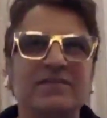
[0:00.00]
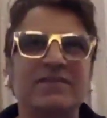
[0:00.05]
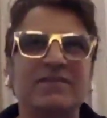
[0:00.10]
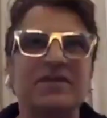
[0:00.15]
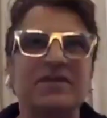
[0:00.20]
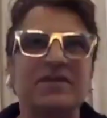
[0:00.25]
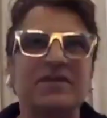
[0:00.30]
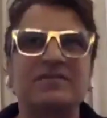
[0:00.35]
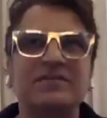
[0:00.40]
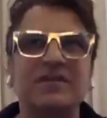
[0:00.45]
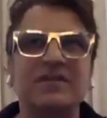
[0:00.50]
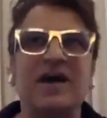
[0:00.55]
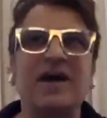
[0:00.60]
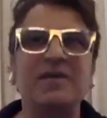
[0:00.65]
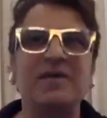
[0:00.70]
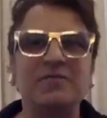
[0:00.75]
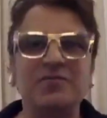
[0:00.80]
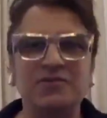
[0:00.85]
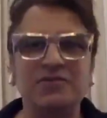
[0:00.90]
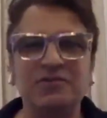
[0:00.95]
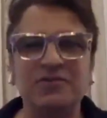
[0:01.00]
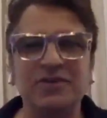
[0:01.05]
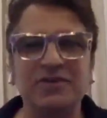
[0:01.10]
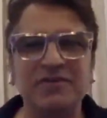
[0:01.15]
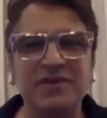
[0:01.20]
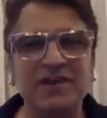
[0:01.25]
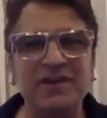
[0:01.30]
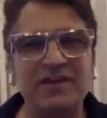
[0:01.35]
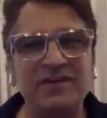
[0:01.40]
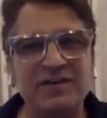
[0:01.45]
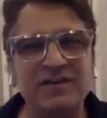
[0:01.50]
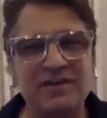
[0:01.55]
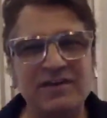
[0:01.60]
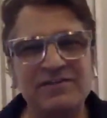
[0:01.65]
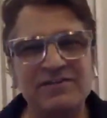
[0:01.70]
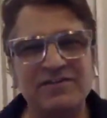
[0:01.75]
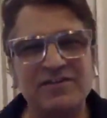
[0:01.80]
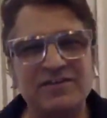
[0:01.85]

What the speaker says: this thing has given us time